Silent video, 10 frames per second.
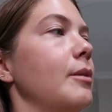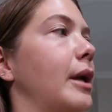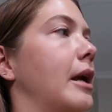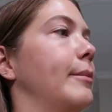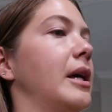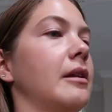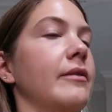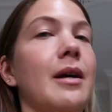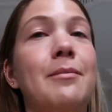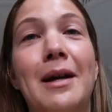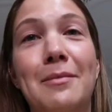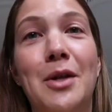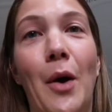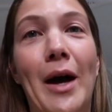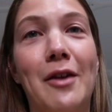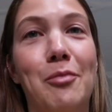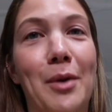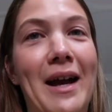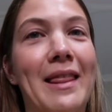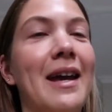but I love it. I'm so out of
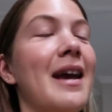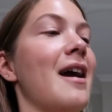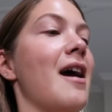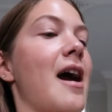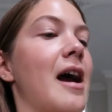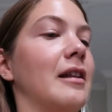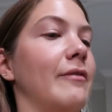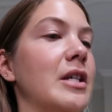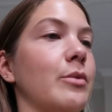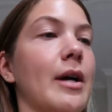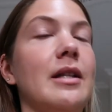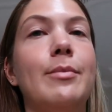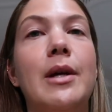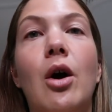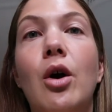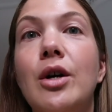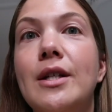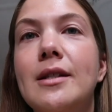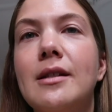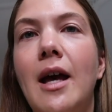breath. I love these ones
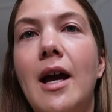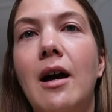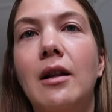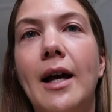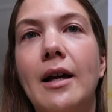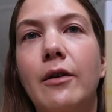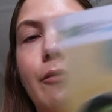because they are like